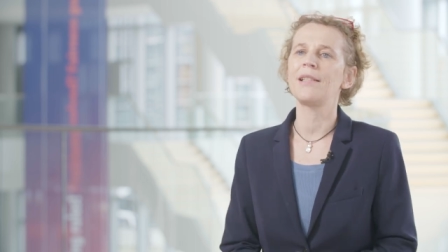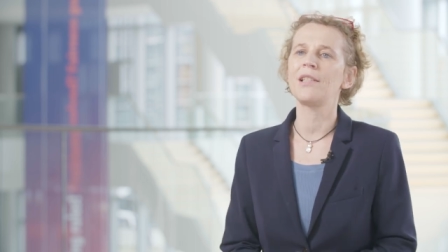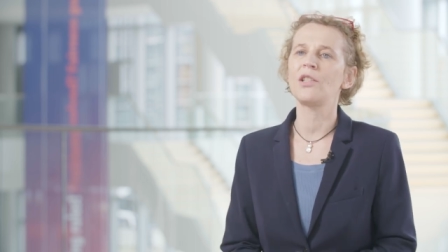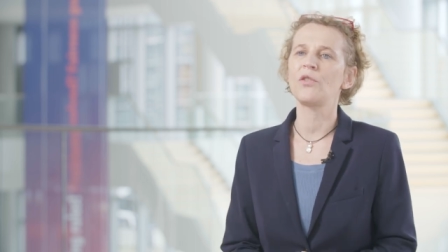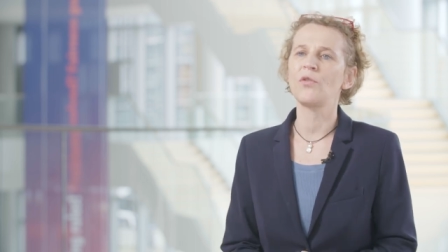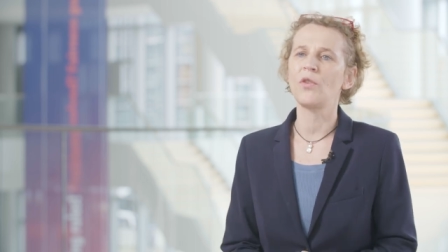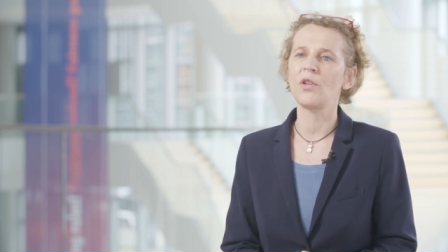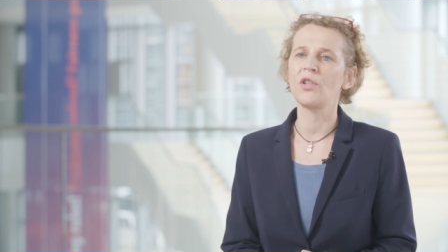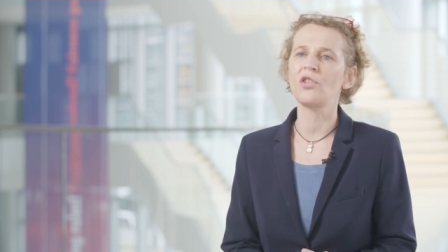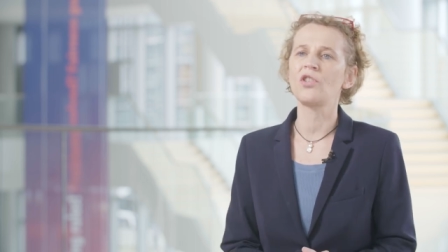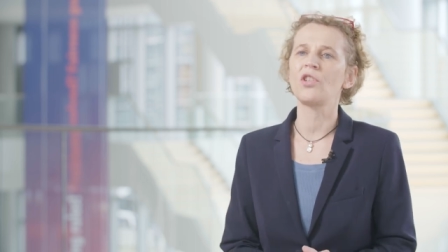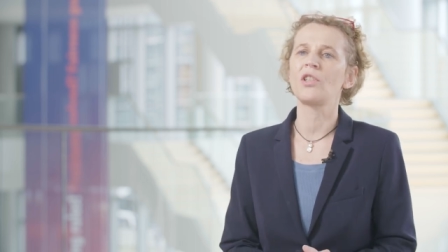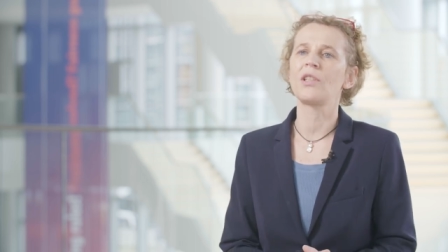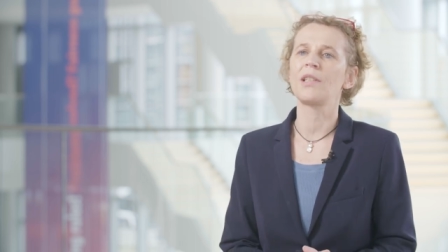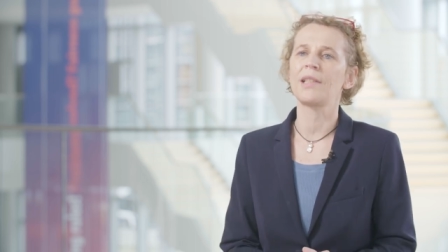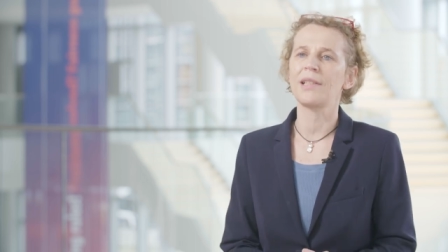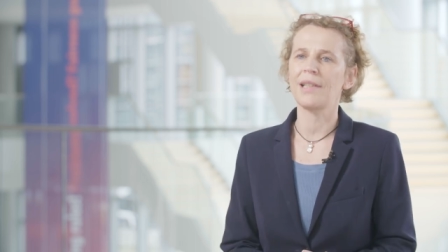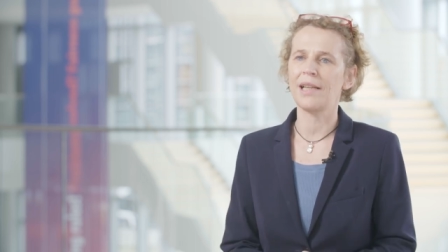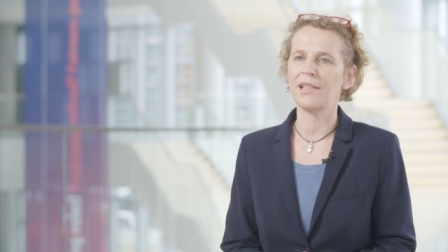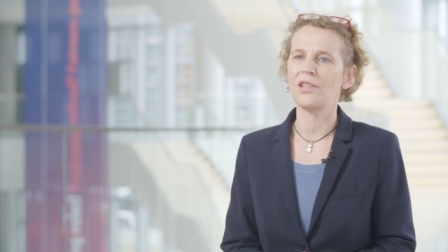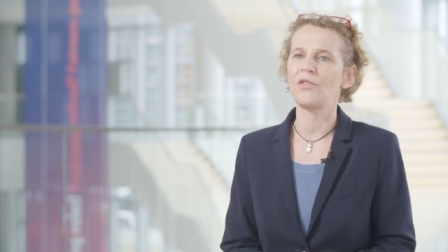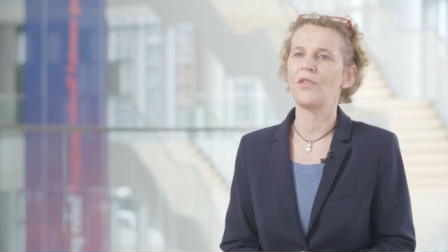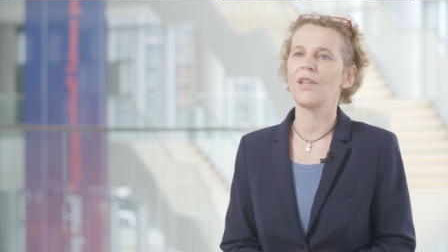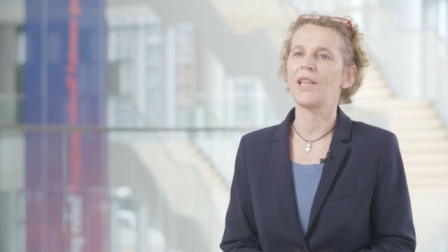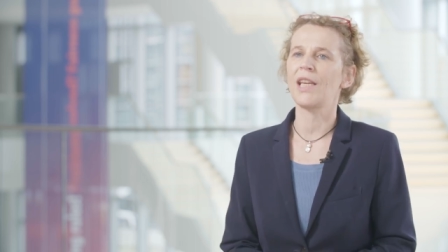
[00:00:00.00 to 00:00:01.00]
this function
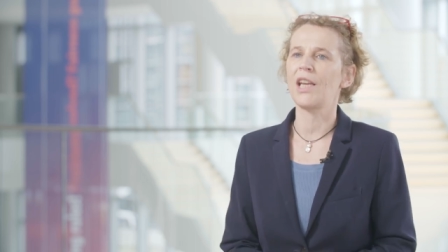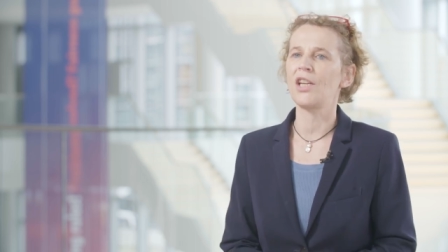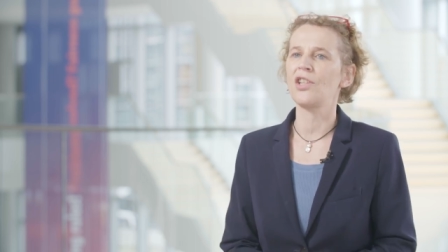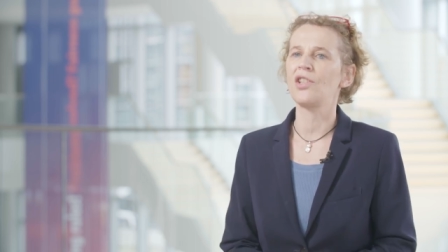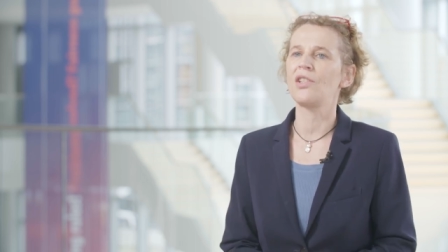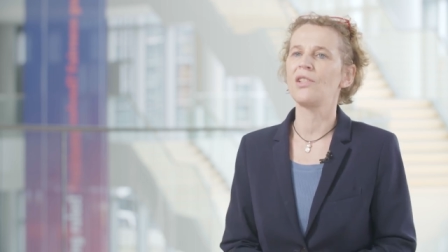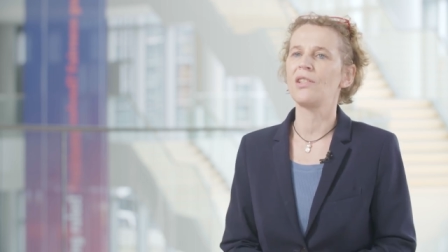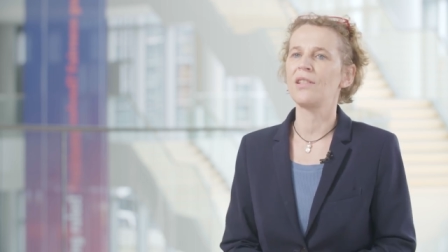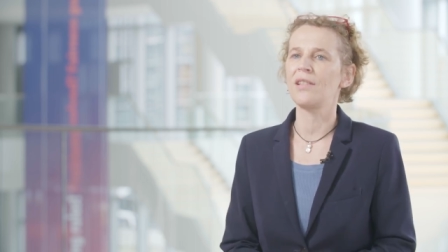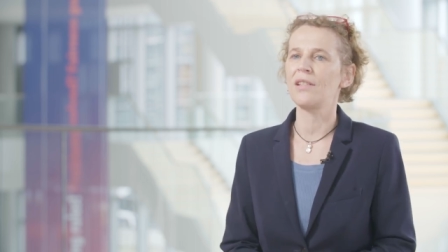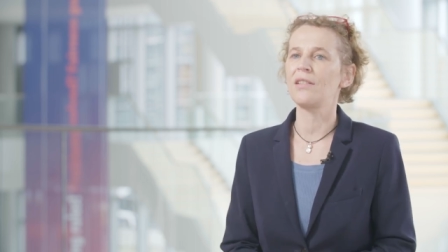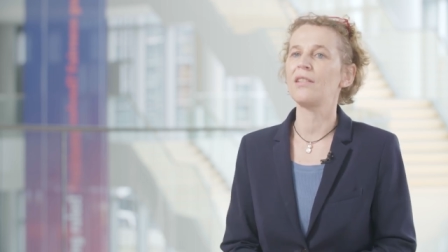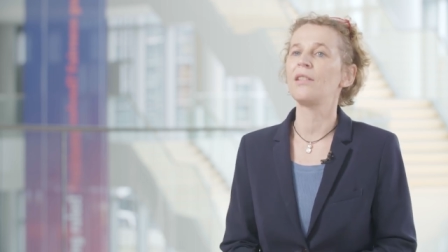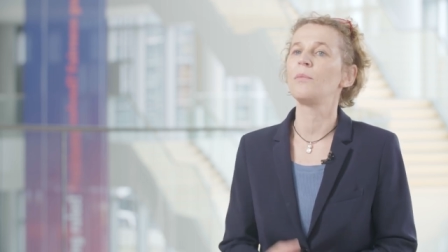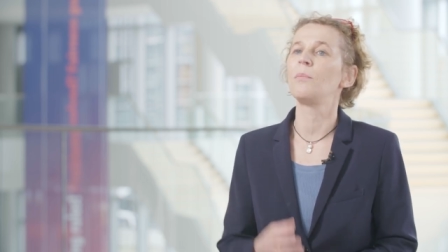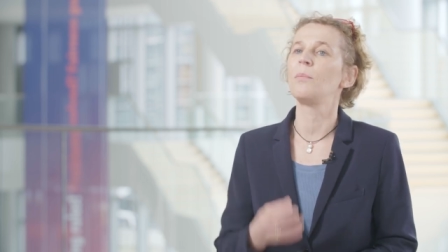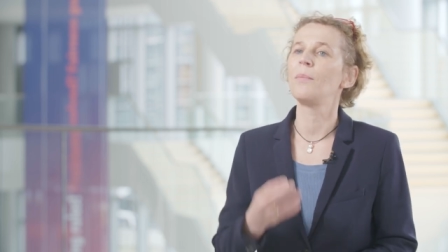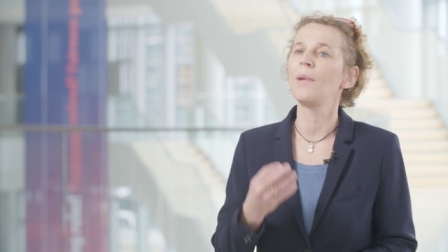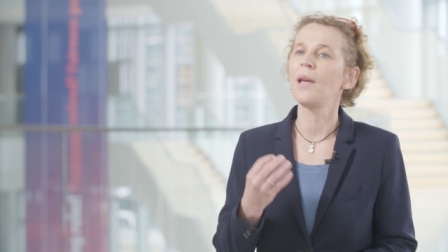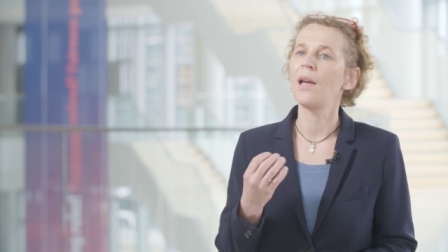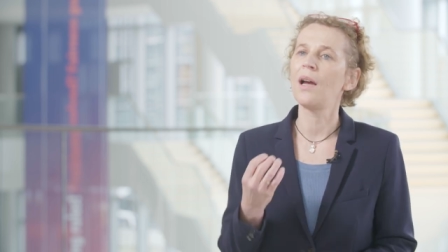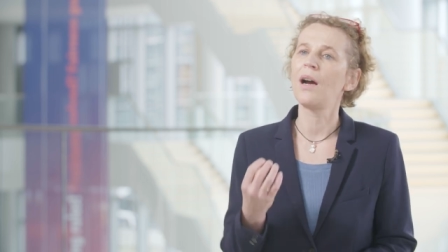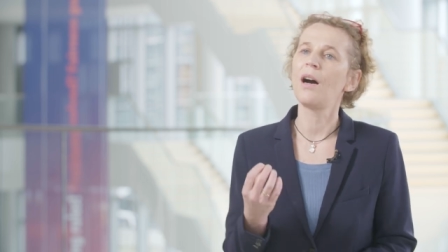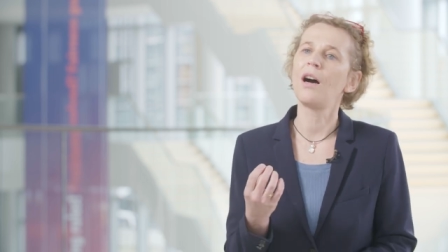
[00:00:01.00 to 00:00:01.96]
classification system